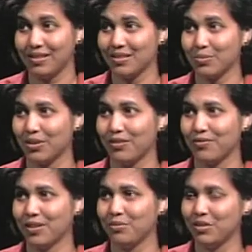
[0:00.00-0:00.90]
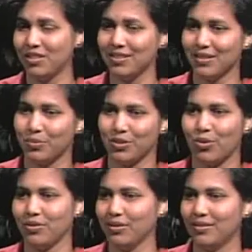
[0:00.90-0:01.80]
This is what I found. But here, with
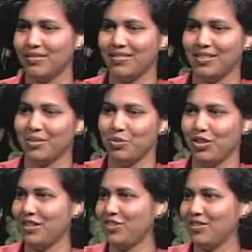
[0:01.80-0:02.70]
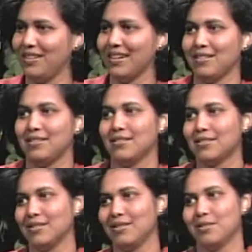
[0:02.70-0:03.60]
all the communication
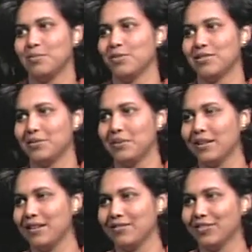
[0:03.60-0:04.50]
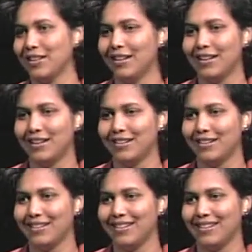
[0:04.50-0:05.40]
gadgets and gizmos that we have.
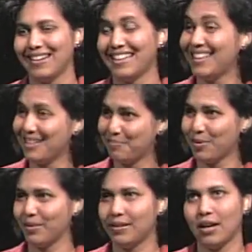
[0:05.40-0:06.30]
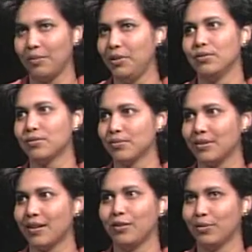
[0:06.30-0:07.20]
Uh, at that point, now I'm used to
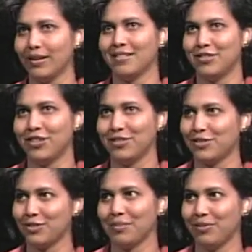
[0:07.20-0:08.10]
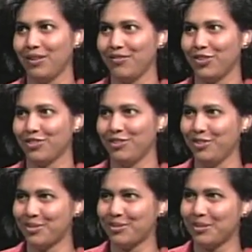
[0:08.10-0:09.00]
it. I know I can't change it, so i have gotten
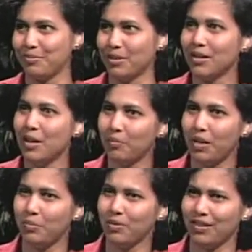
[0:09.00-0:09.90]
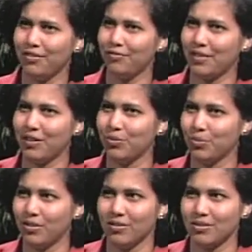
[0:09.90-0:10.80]
used mm -hmm. to it. Mm-hmm. But people I found
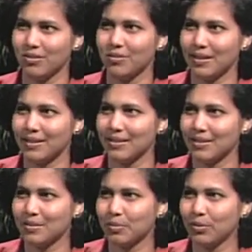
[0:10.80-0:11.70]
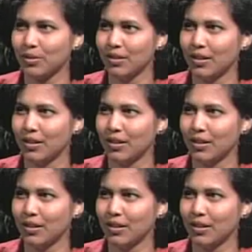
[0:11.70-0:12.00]
were not so accessible.